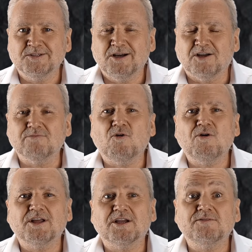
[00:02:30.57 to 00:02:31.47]
On the
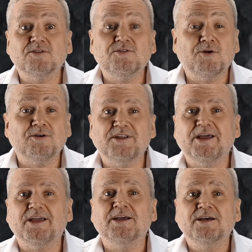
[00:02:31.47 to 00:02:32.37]
morning of the third
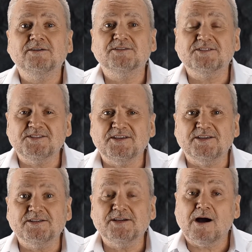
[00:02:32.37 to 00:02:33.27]
day, the
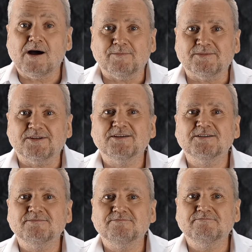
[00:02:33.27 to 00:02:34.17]
sea calmed.
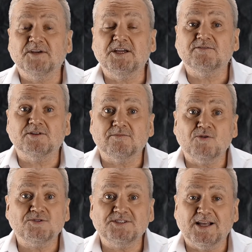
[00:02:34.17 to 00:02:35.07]
Even the
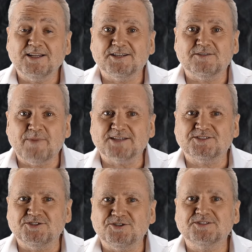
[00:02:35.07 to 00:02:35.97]
most delicate
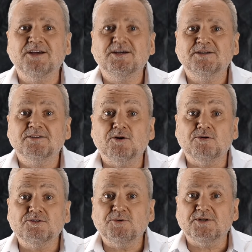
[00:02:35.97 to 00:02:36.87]
passengers,
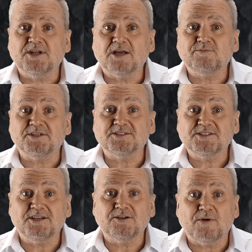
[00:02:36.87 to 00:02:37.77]
those who had not been
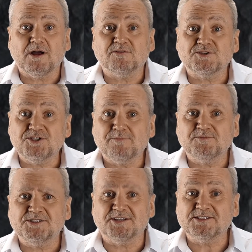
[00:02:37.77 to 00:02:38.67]
seen around the ship
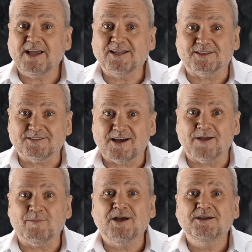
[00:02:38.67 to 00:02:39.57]
since sailing
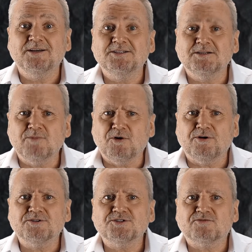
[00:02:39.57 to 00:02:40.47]
time,
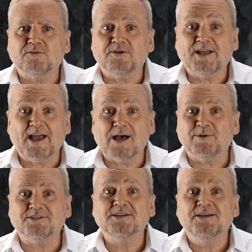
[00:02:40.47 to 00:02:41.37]
emerged from their
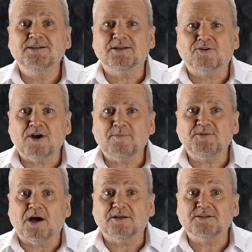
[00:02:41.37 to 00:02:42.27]
cabins and crept
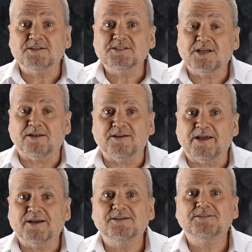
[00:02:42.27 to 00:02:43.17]
on to the sun
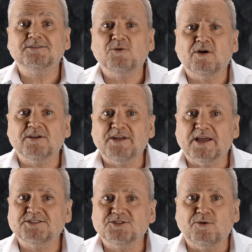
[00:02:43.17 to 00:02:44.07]
deck, where the deck
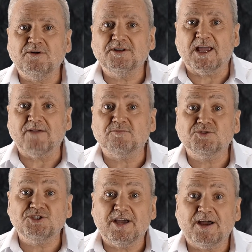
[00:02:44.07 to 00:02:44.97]
steward gave them
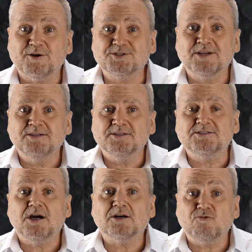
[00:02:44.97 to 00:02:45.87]
chairs and
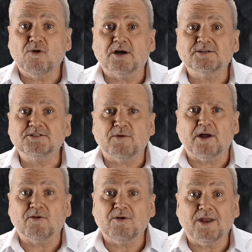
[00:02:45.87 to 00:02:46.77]
tucked rugs around
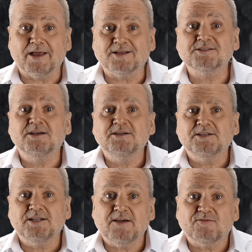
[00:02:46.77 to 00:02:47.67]
their legs
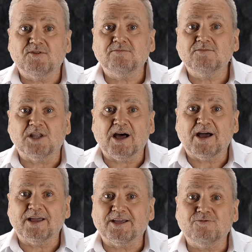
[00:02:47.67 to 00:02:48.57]
and left them
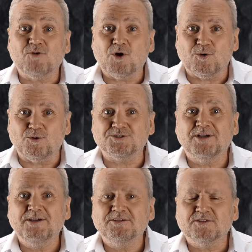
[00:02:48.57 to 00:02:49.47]
lying in rows,
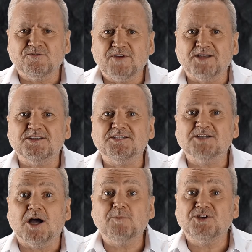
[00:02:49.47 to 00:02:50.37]
their faces
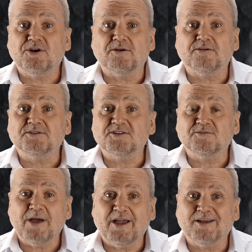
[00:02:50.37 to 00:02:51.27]
upturned to the
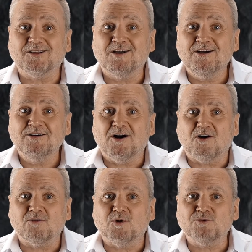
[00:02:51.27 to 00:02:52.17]
pale,
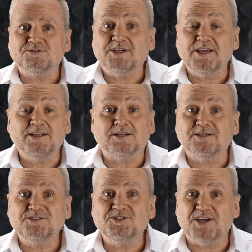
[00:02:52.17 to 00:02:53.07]
almost
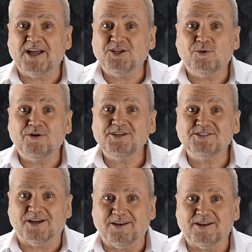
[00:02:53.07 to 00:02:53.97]
heatless January
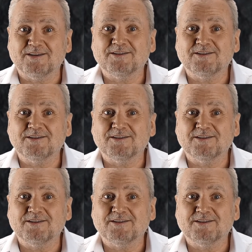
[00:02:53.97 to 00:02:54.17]
sun.